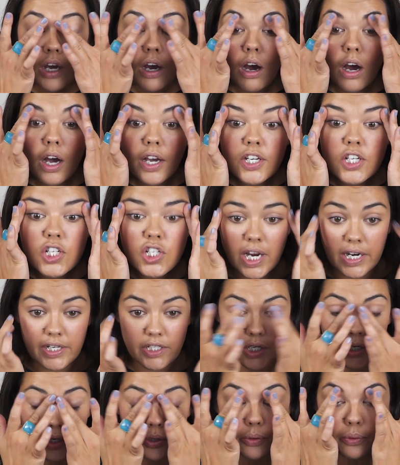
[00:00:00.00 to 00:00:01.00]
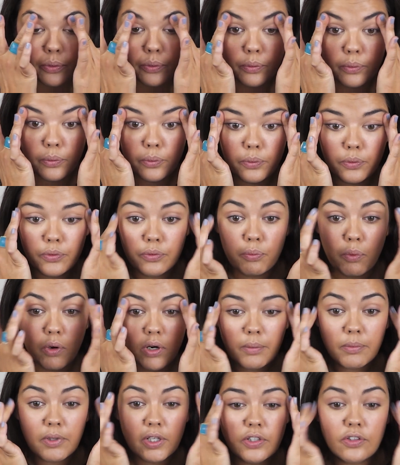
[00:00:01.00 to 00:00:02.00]
Eyeshadows. What
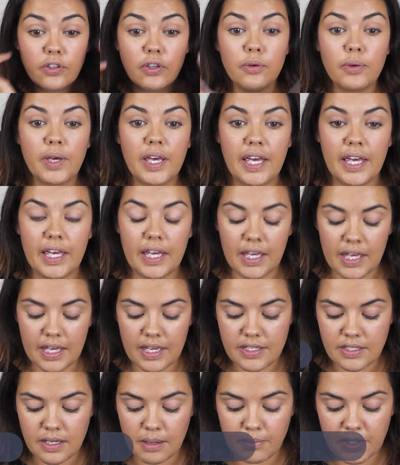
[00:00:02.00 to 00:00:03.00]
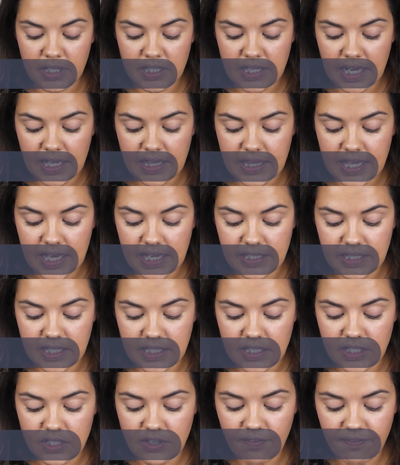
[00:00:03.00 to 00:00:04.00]
I'm going to do here is I'm going to take this.
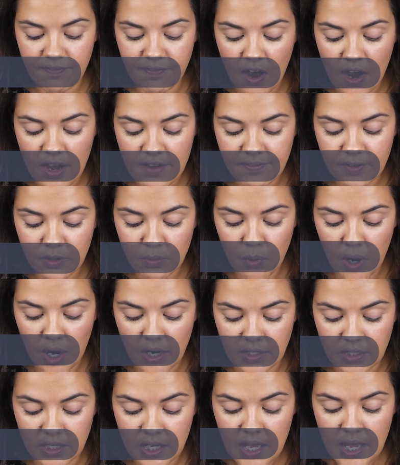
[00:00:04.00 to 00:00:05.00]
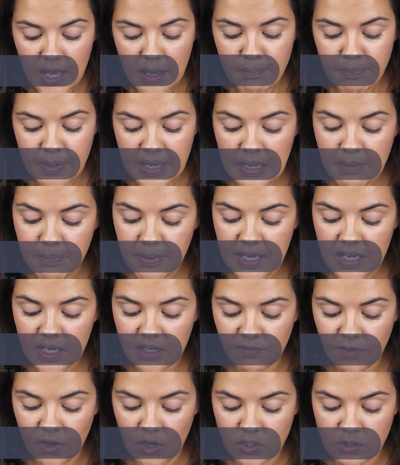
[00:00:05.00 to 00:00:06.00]
This is a 5-in-1 BB
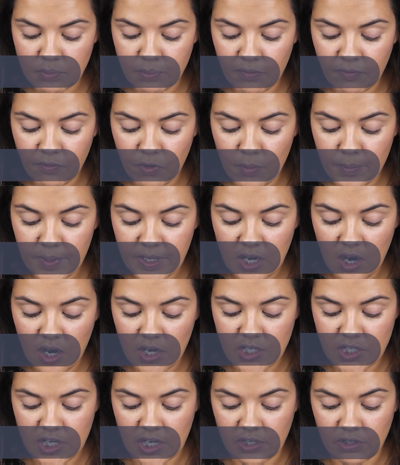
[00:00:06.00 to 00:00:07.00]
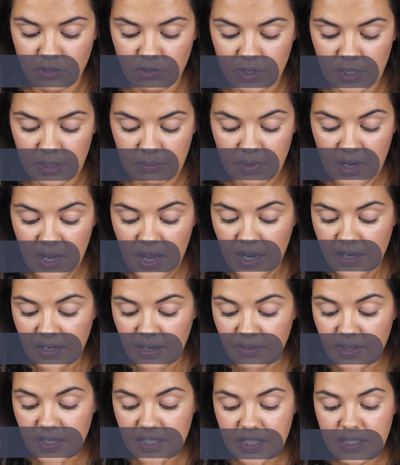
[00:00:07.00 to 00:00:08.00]
Advanced Performing Eyeshadow Cream.
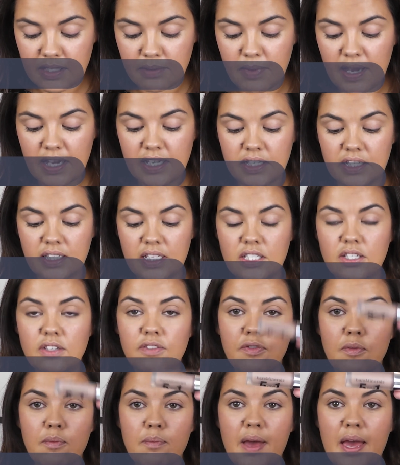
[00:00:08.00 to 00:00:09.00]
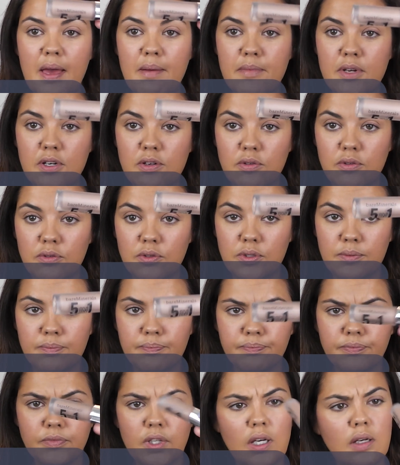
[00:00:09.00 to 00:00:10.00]
Now this is amazing. This is from Bare Minerals.
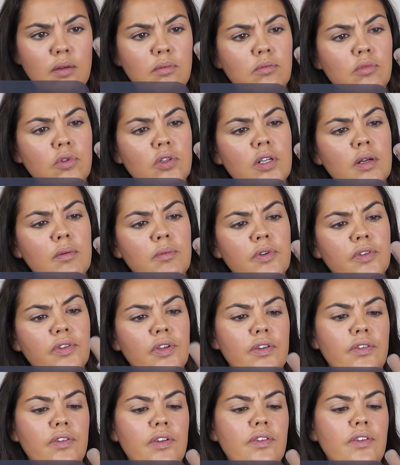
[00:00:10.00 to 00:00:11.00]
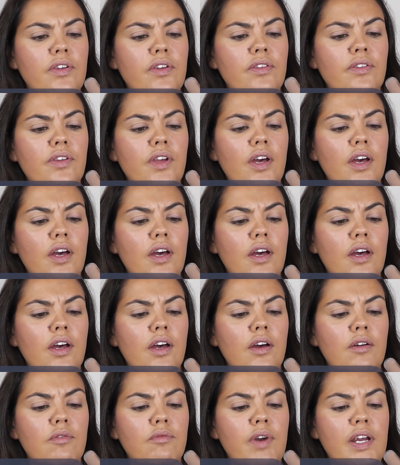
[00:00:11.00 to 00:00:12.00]
What number is this? This is
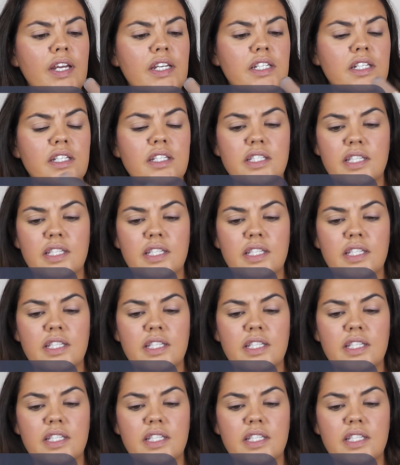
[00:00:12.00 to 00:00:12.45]
Radiant